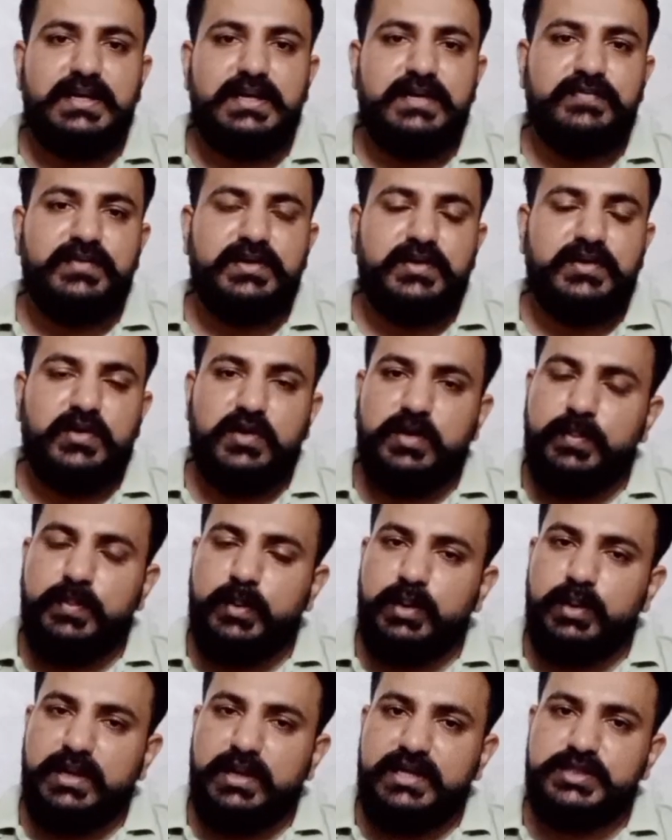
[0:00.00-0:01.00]
If I talk
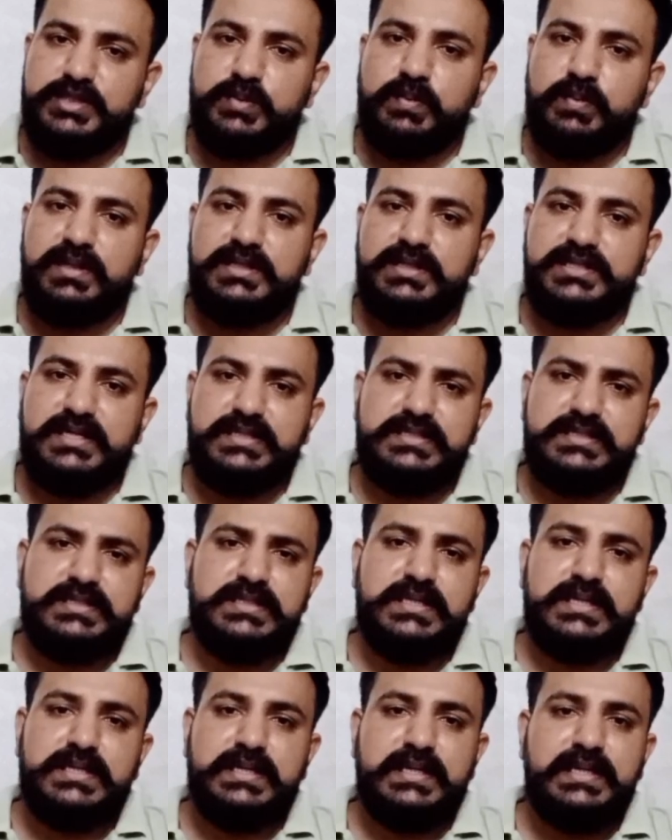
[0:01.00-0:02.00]
about task 1, the
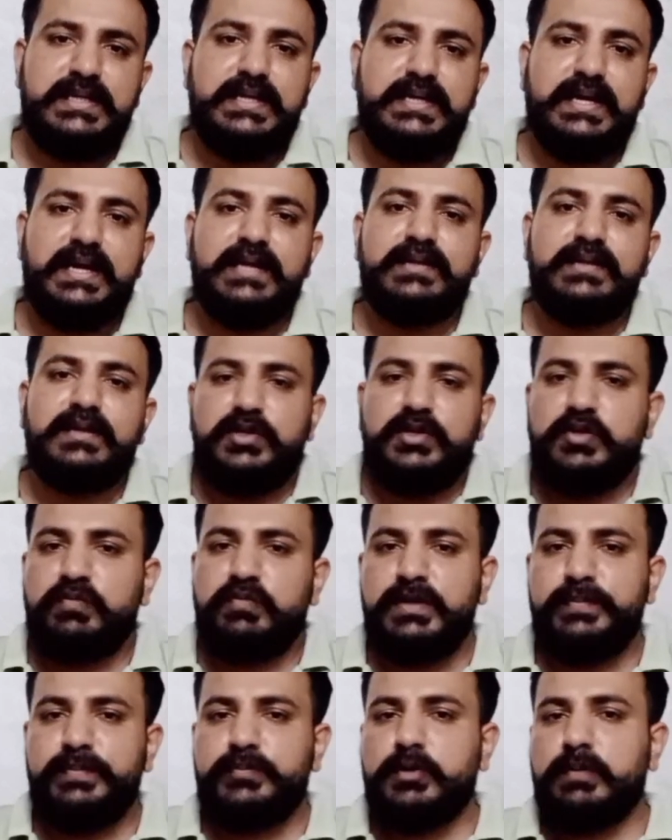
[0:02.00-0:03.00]
chances are really high that you
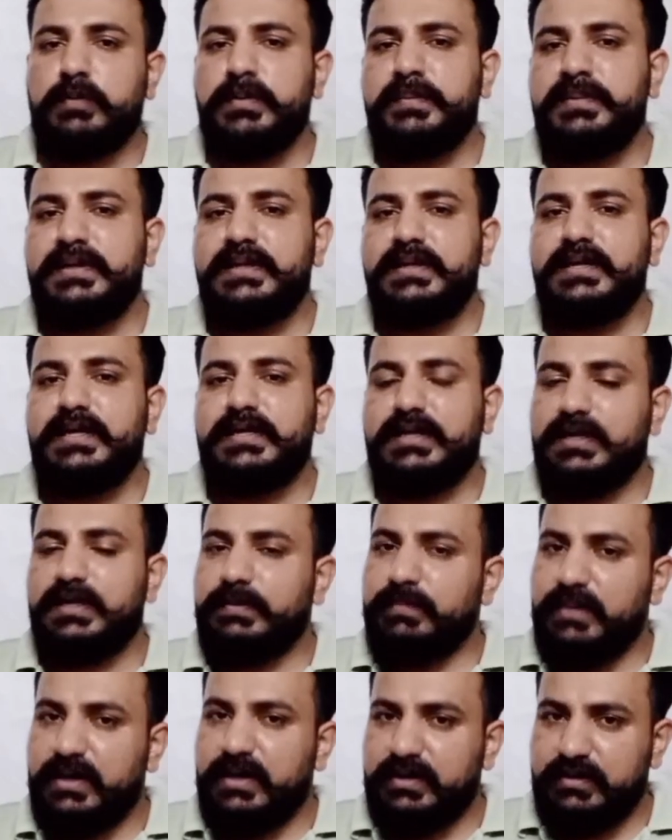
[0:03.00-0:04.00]
will probably get a
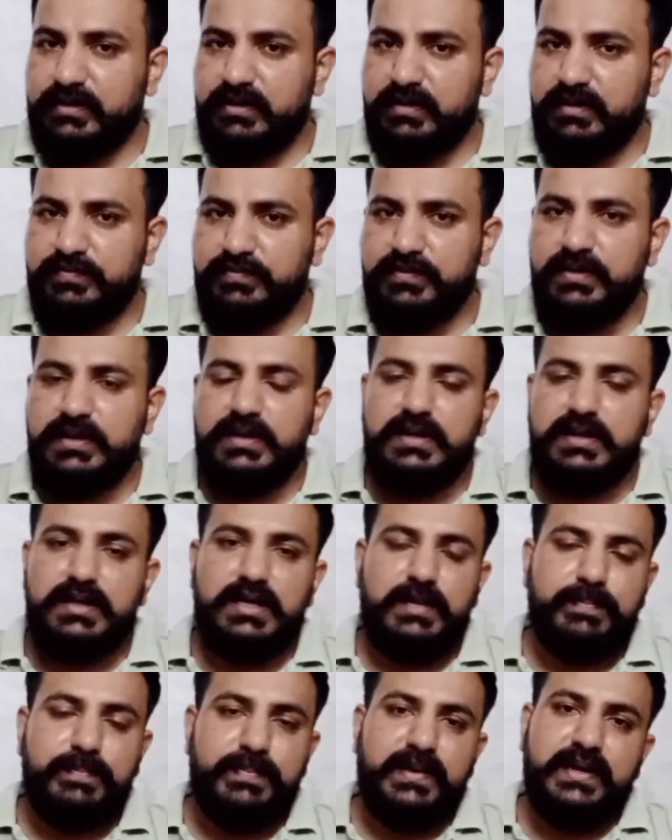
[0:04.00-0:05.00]
bar graph,
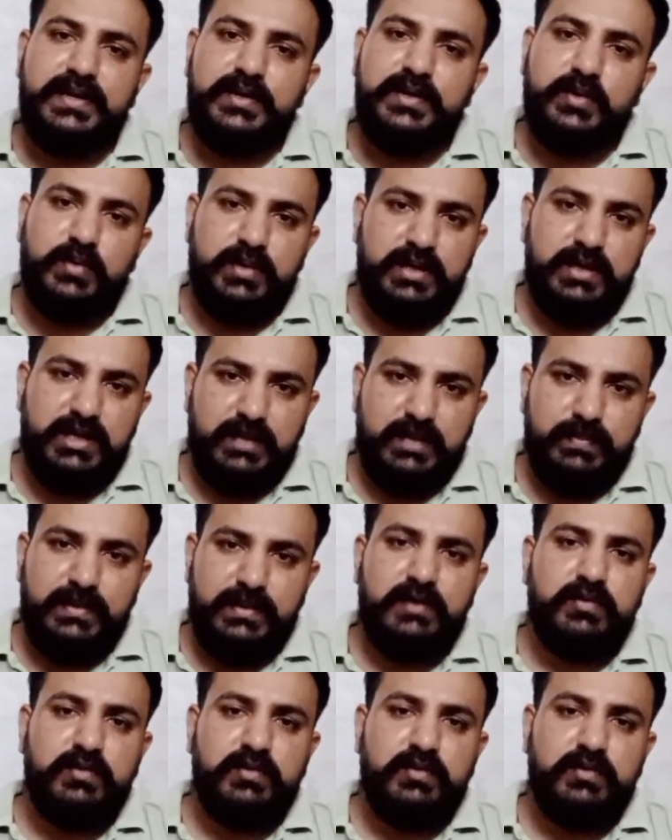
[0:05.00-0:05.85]
a pie or a table.